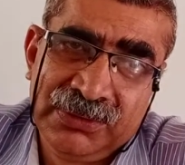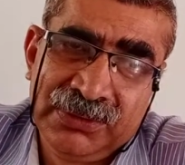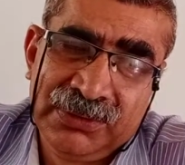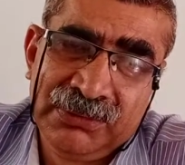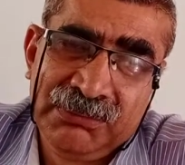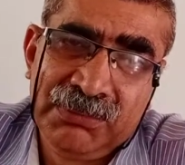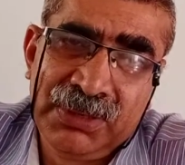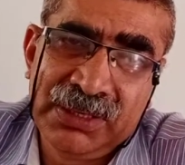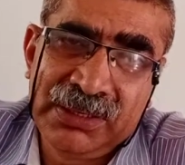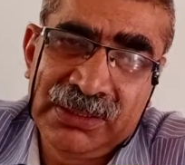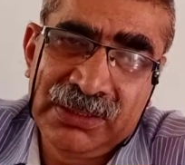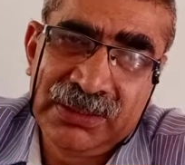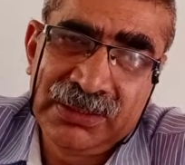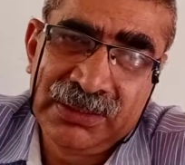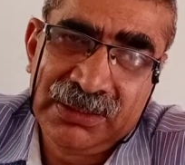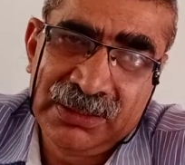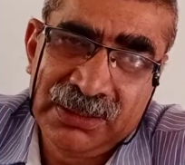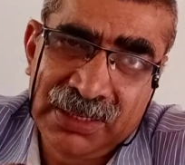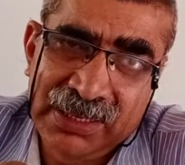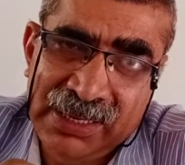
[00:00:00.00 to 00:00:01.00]
But
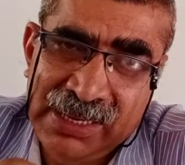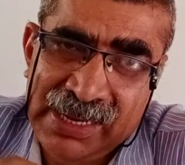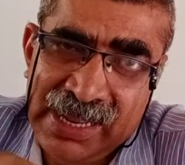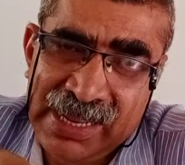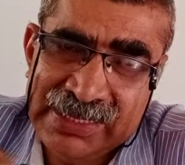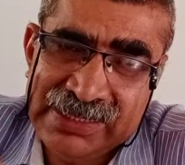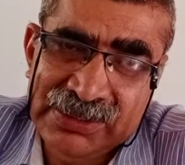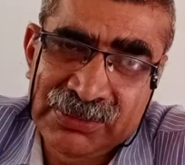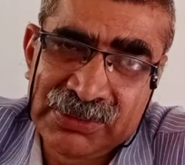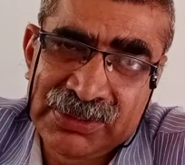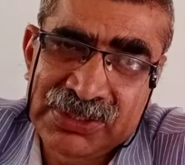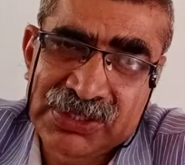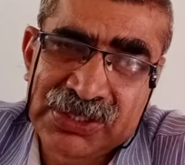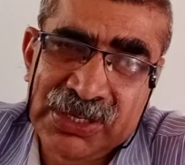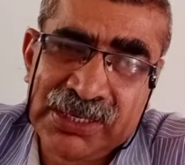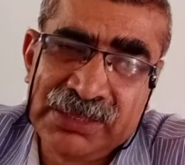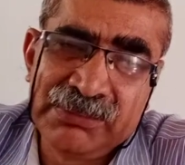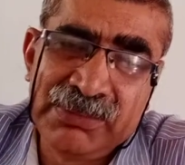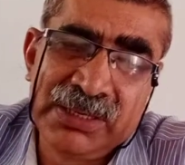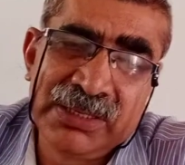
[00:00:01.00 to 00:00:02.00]
at last, one
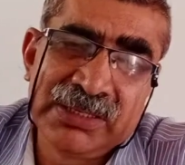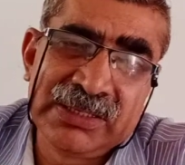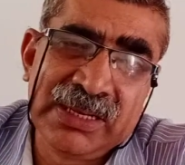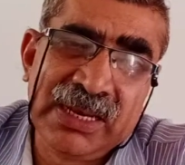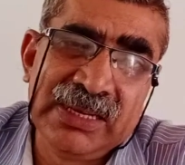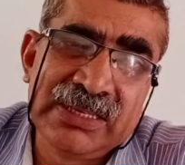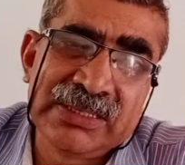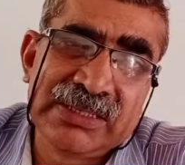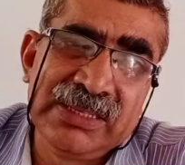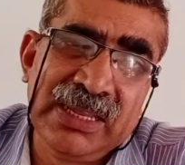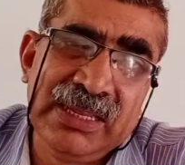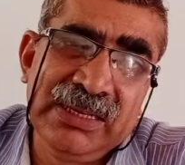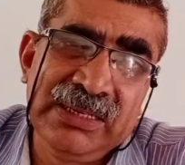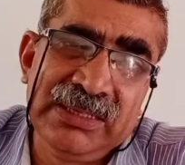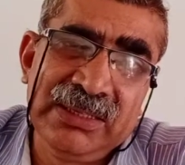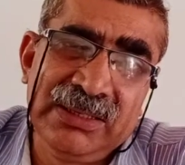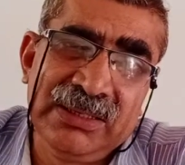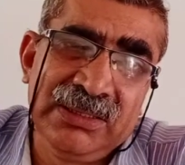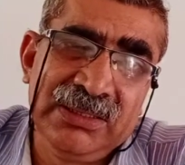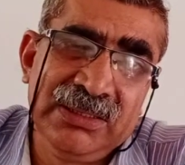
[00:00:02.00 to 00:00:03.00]
statement tells
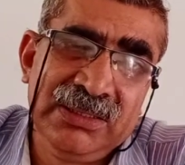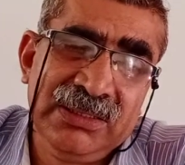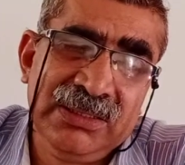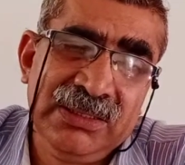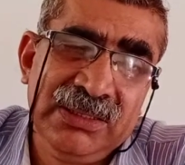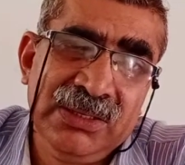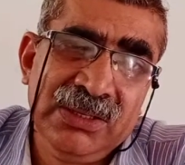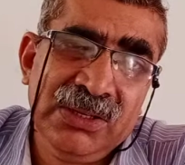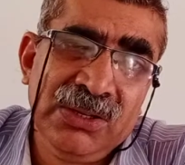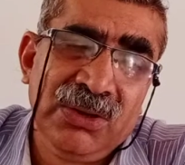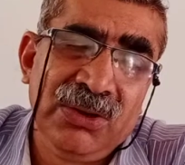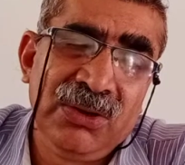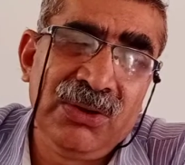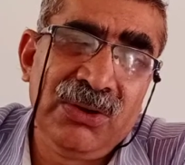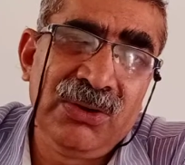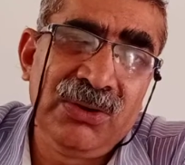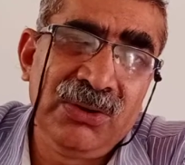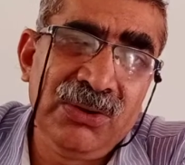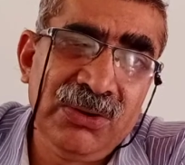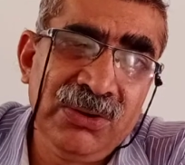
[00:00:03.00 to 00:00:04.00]
that
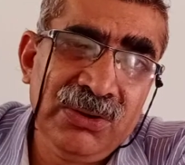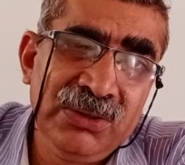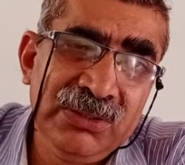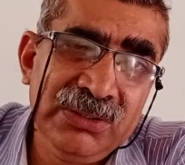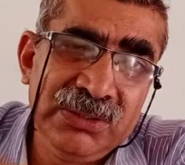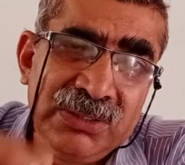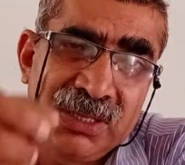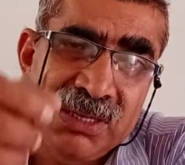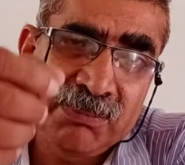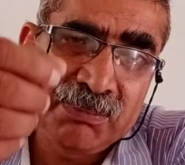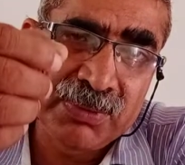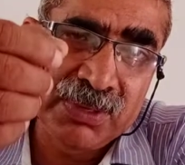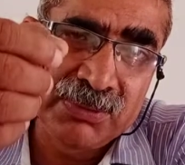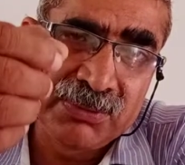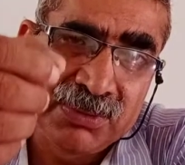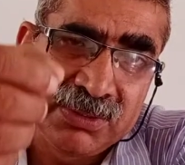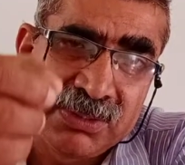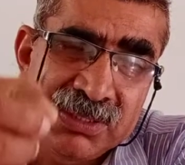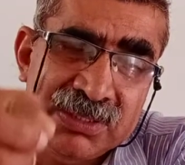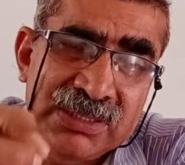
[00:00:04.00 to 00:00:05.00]
all the
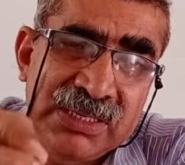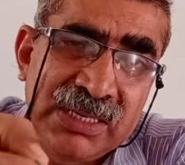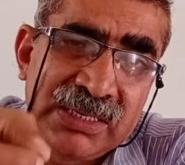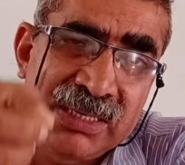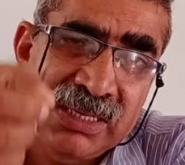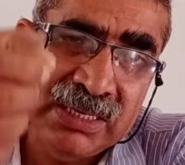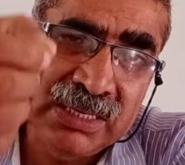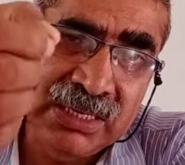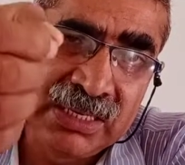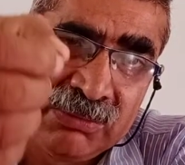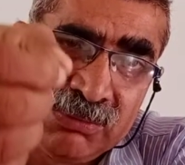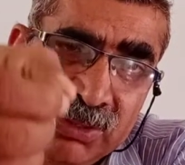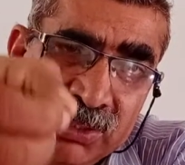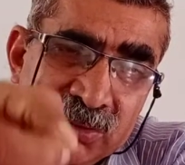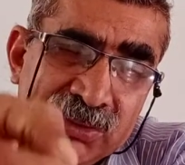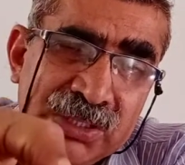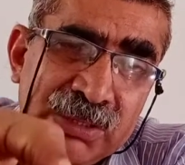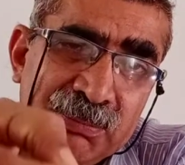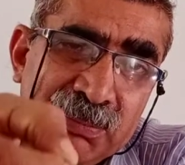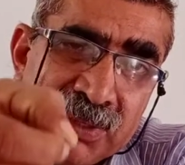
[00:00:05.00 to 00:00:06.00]
powers that are given
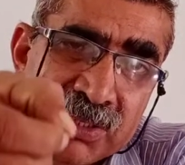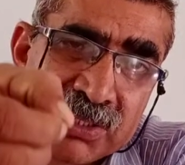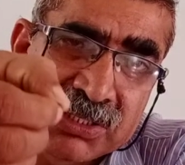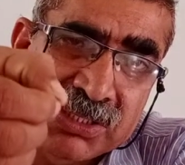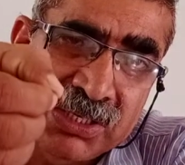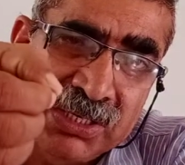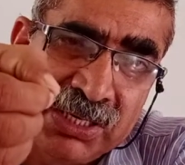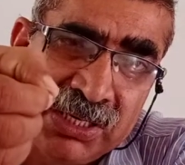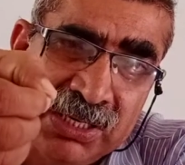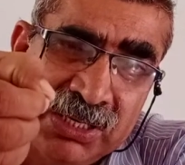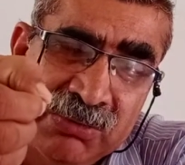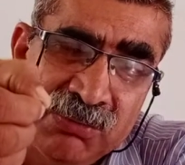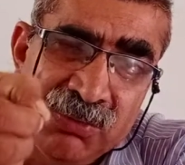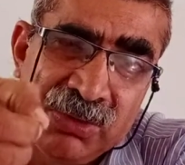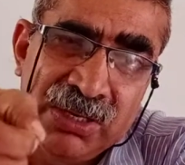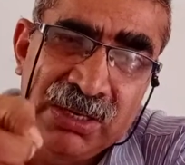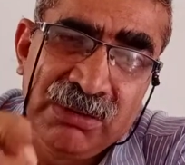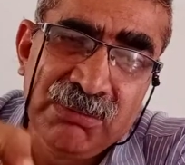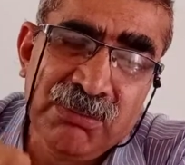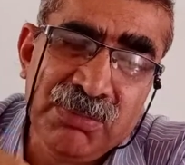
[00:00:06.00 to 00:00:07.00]
to the president
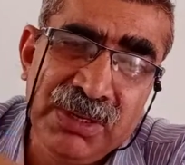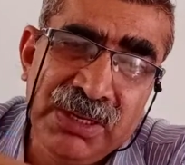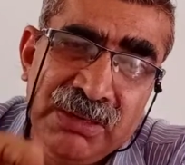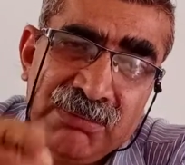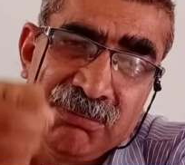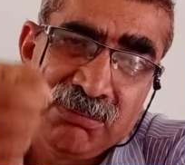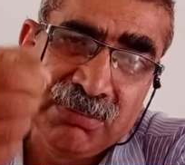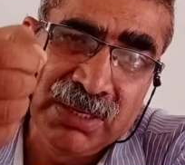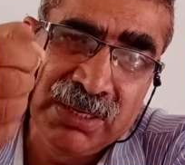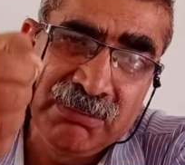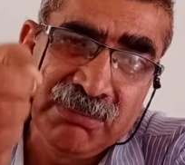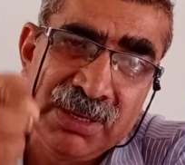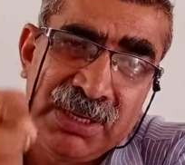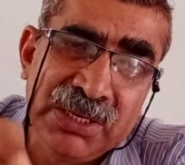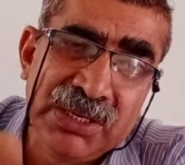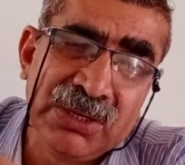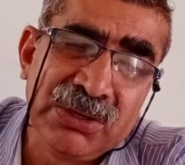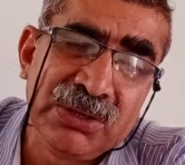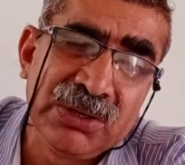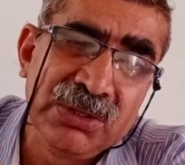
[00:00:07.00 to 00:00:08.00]
will be
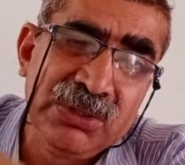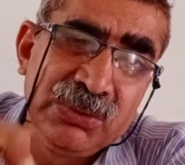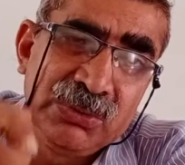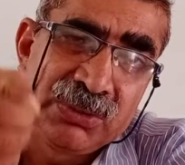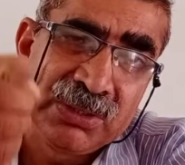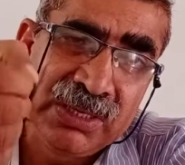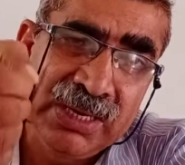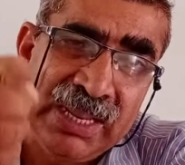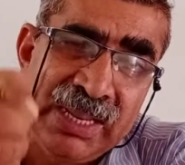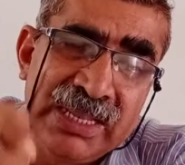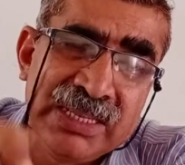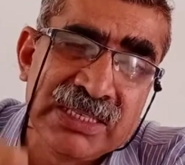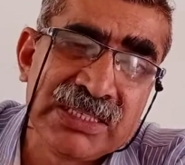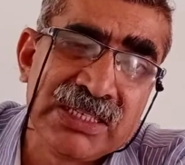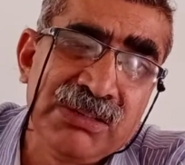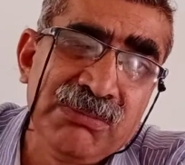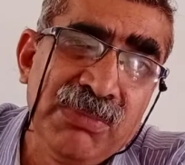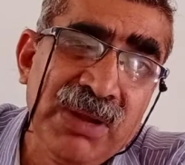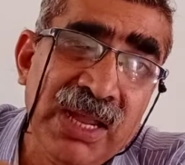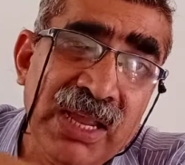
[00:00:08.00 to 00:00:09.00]
implemented or utilized
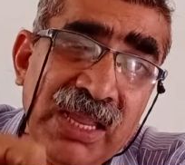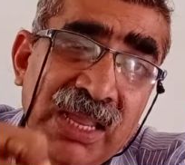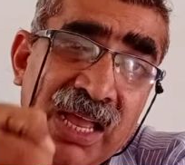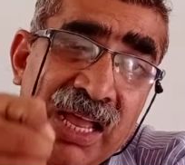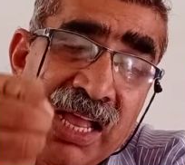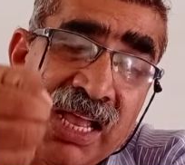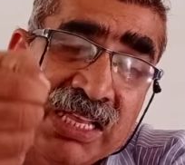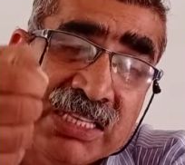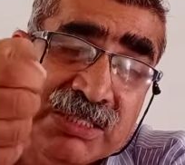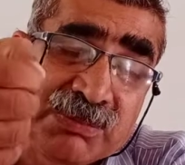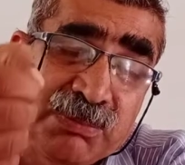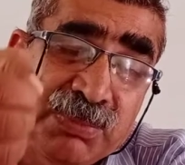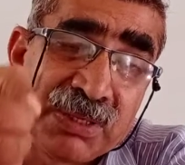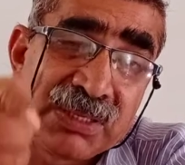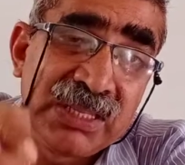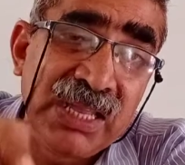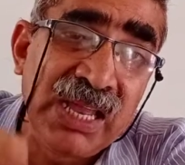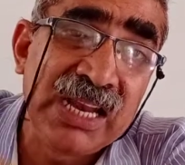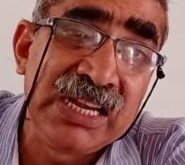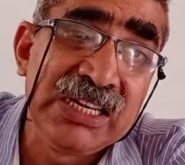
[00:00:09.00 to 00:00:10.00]
as per
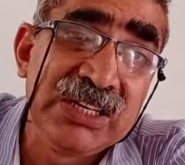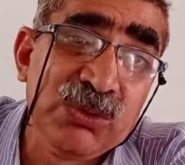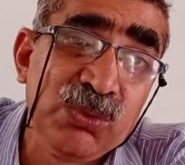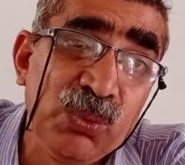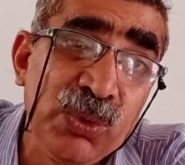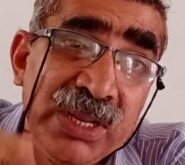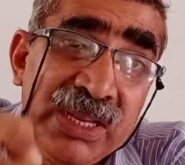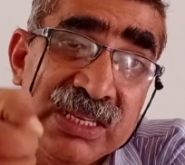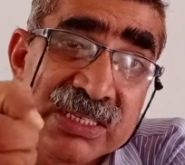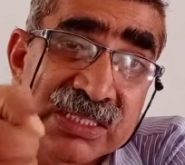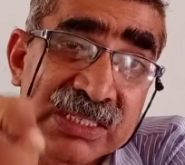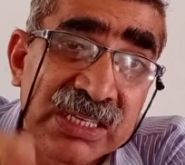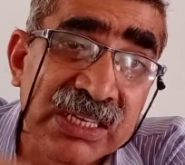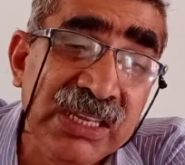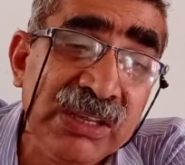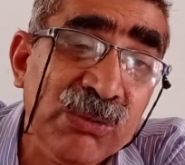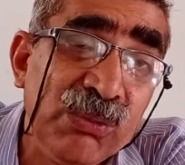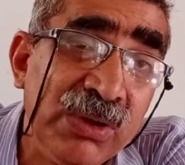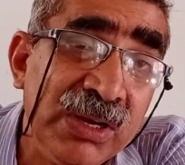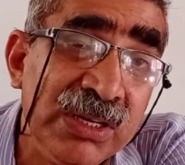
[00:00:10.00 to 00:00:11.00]
the advice
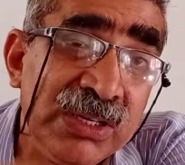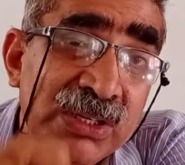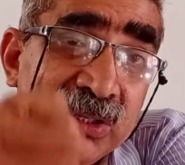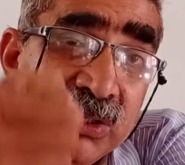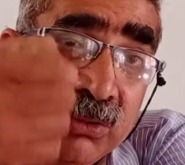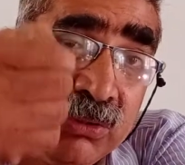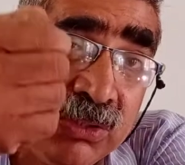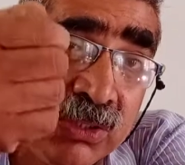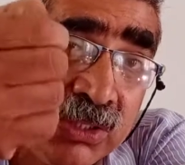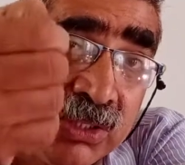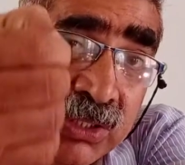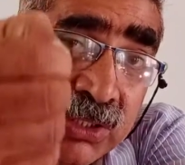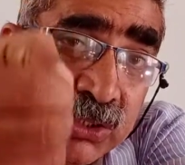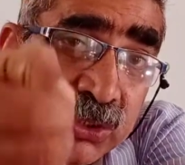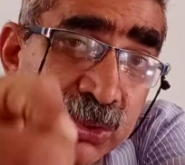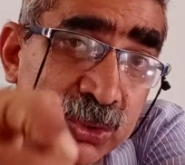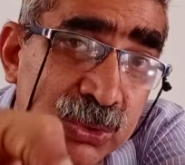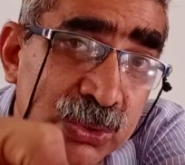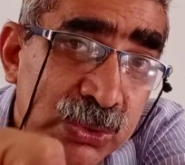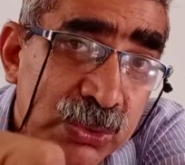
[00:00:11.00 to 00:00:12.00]
given
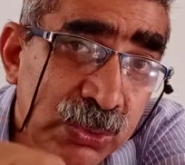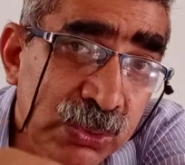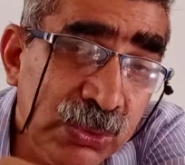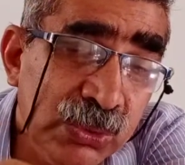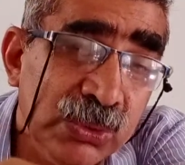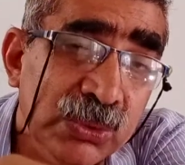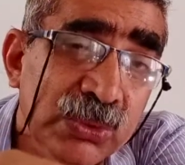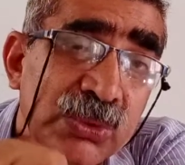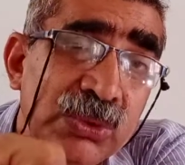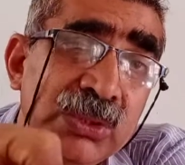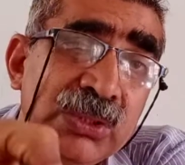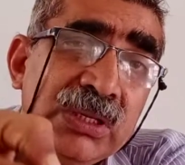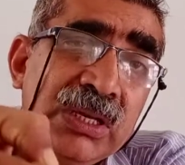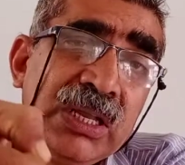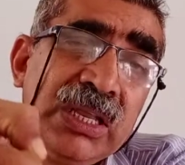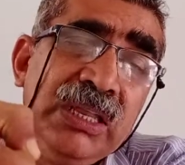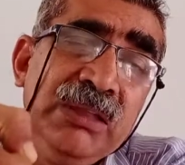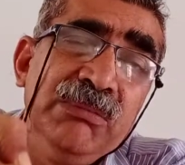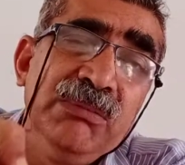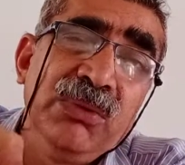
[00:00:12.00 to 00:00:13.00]
to
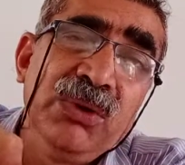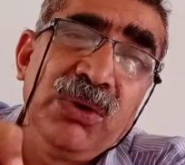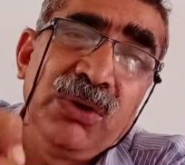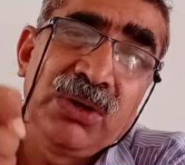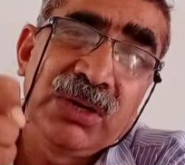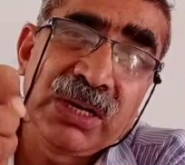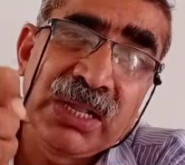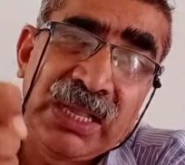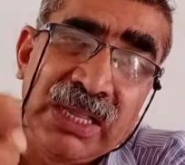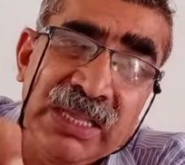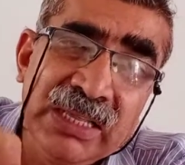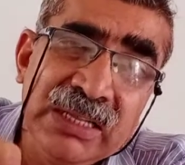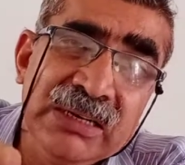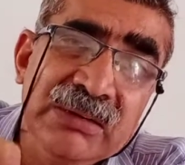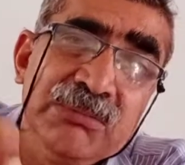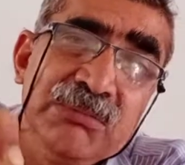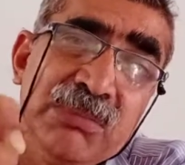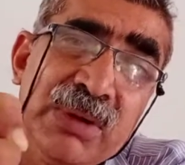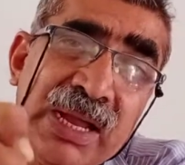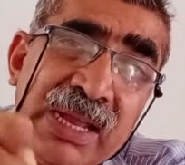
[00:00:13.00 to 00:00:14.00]
him or
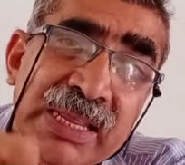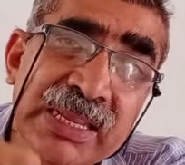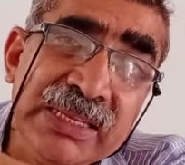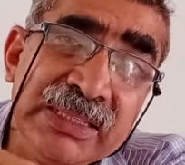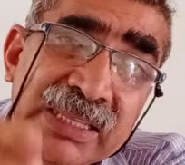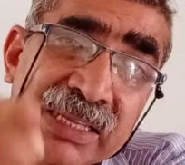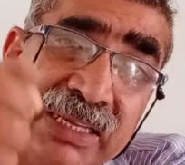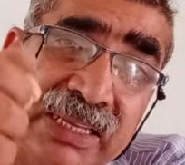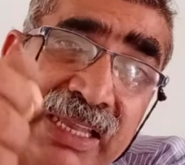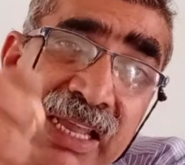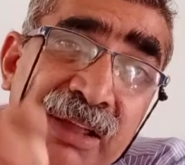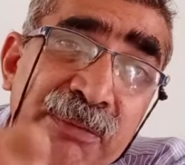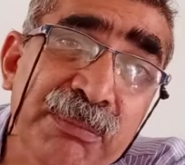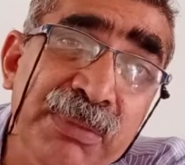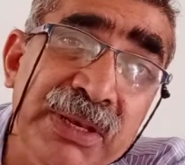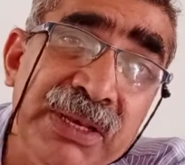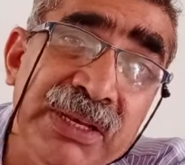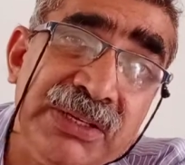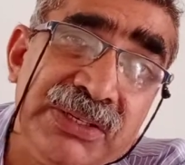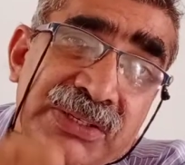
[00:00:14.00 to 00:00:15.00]
her by the
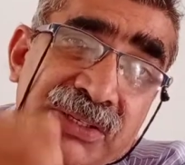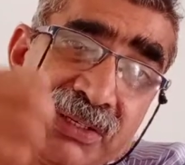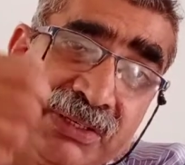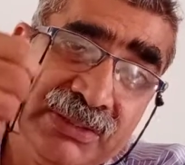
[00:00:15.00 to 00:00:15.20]
cabinet.